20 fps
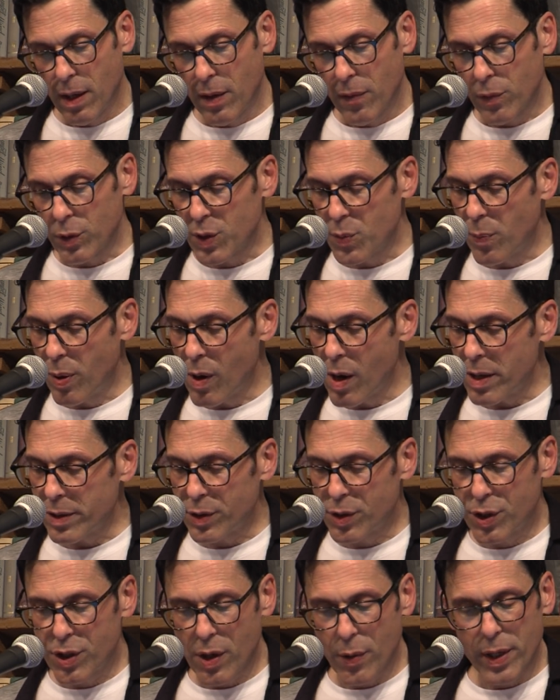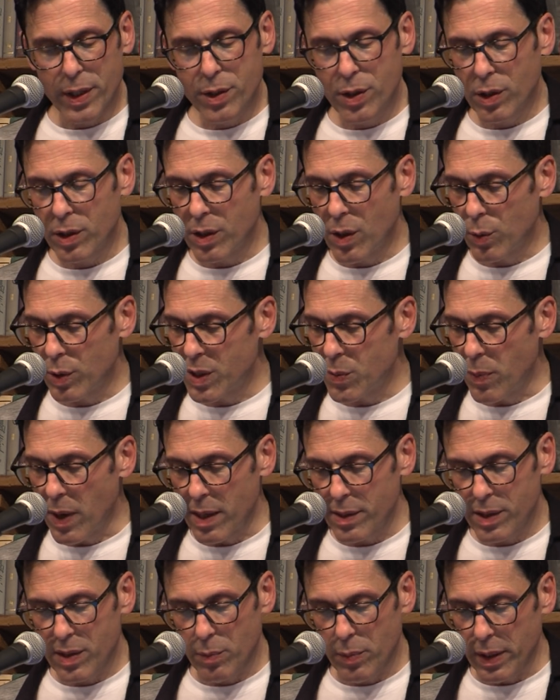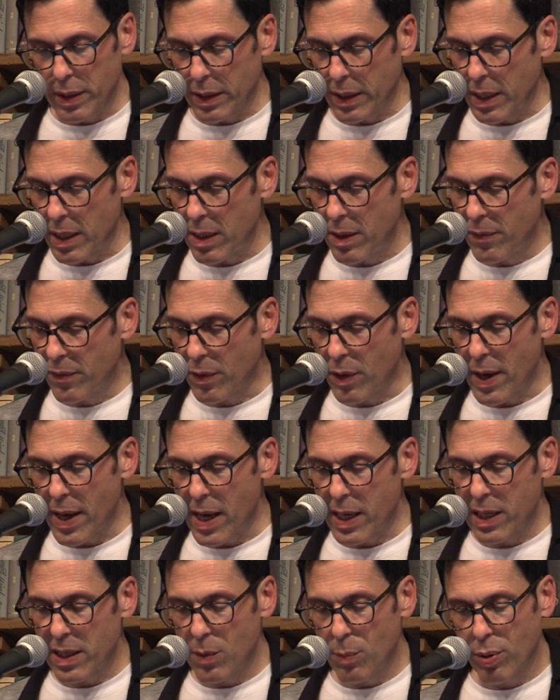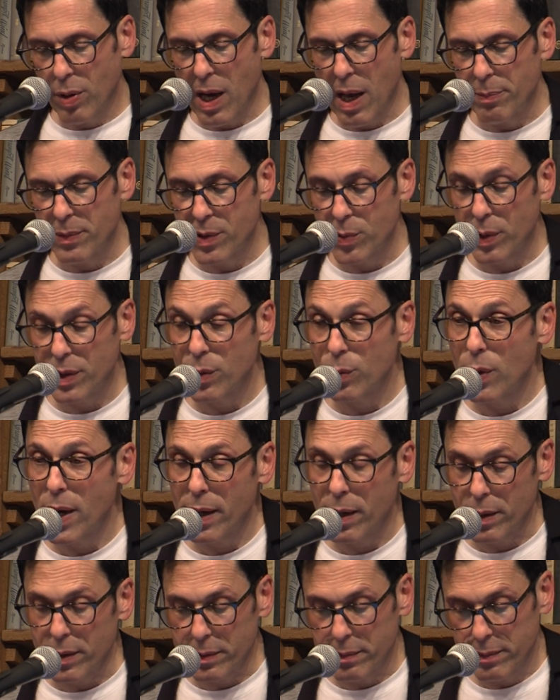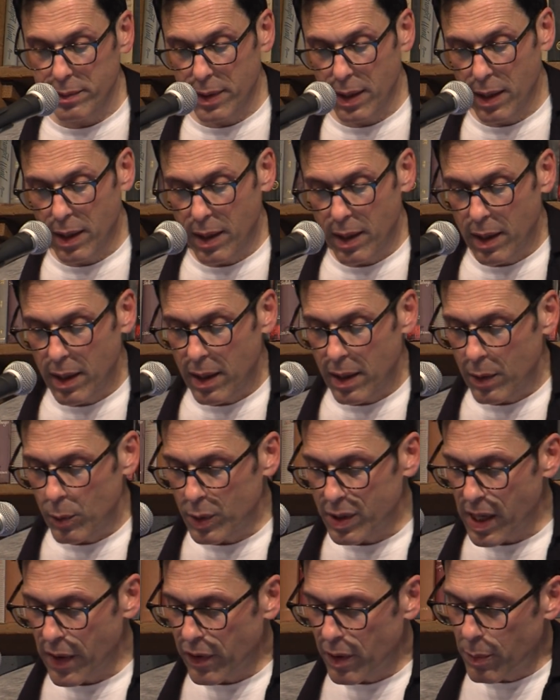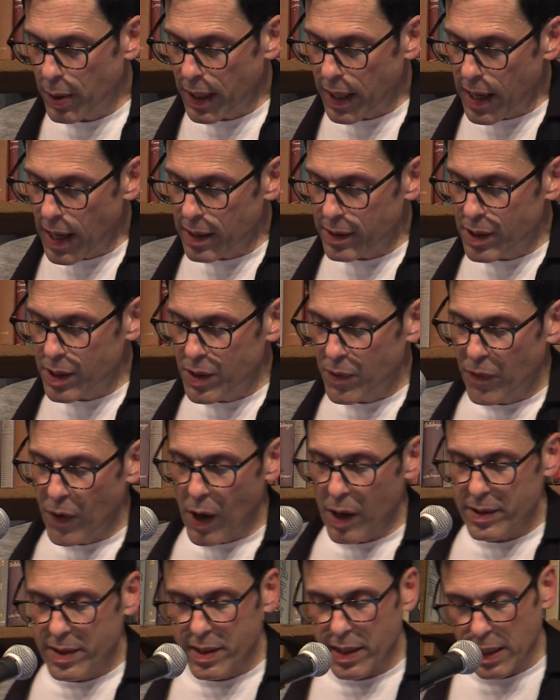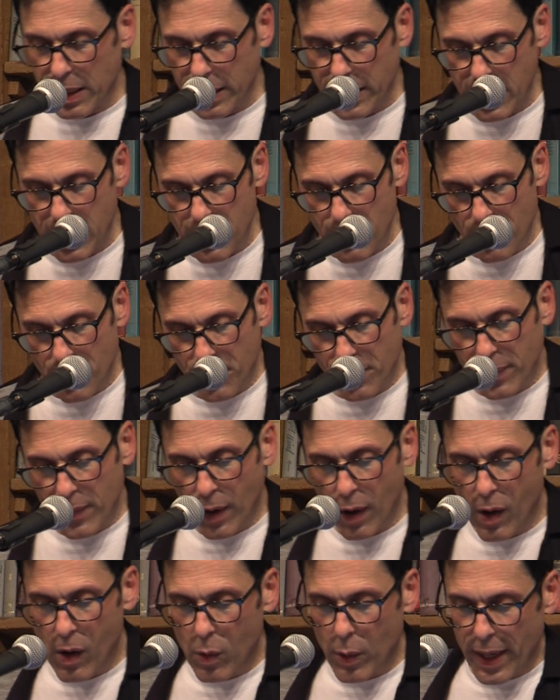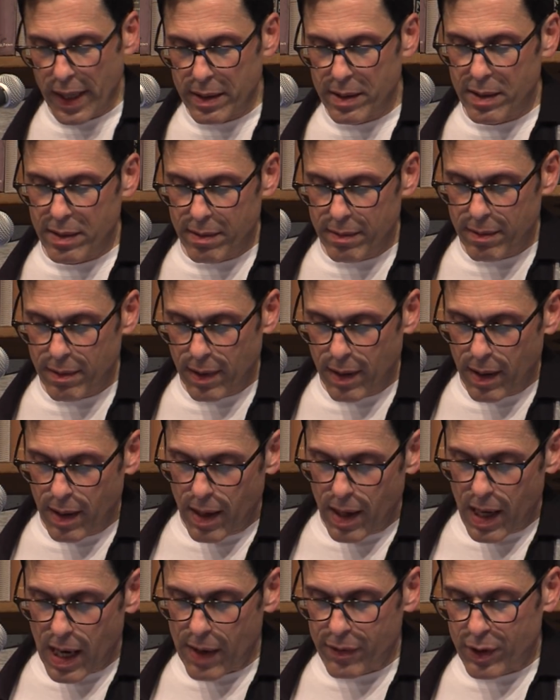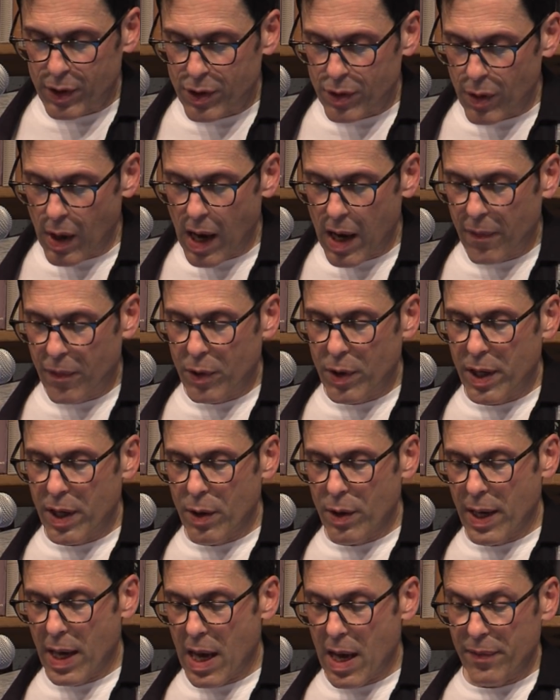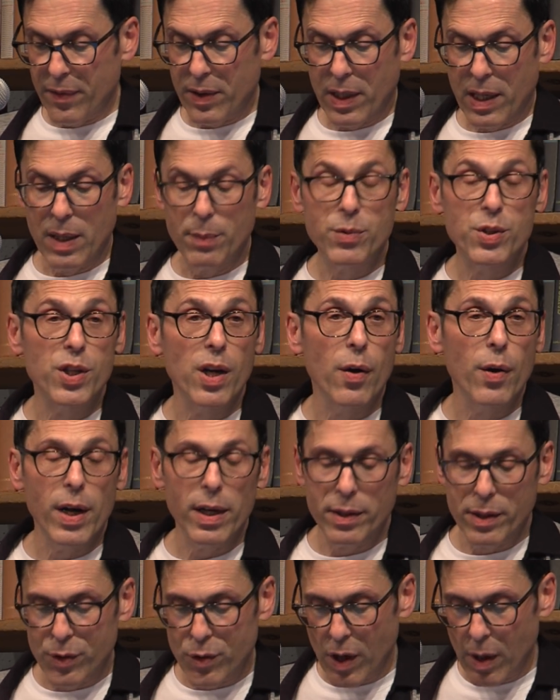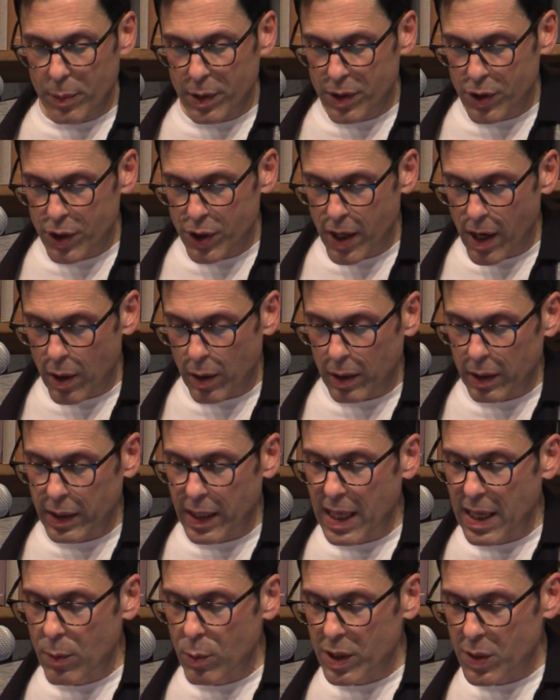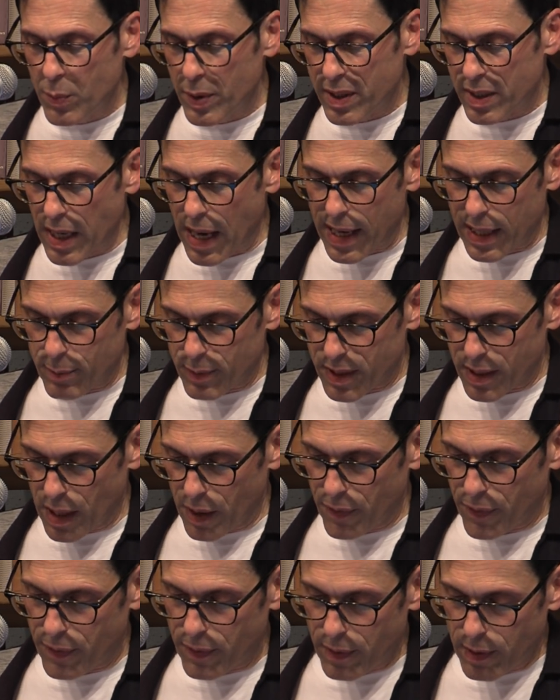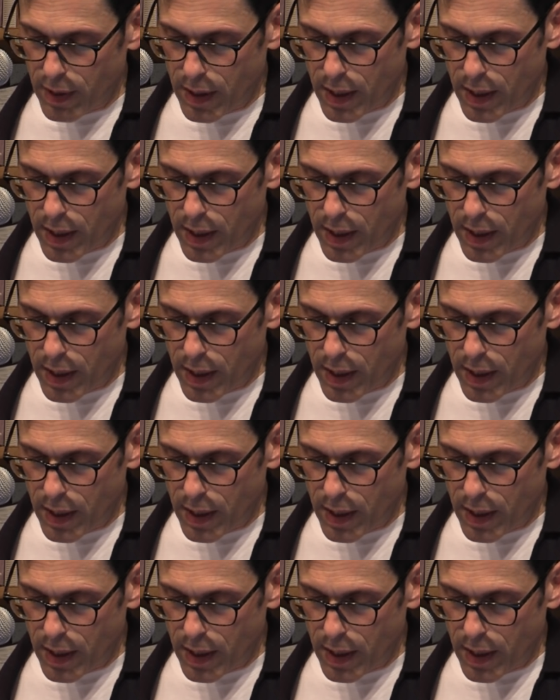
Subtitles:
For his part, Jerry took no responsibility for any of the problems with the record. It was everybody else's fault, said Lee, always. After trying for a year and a half to keep Jerry in the drummer's chair, Lee was beside himself.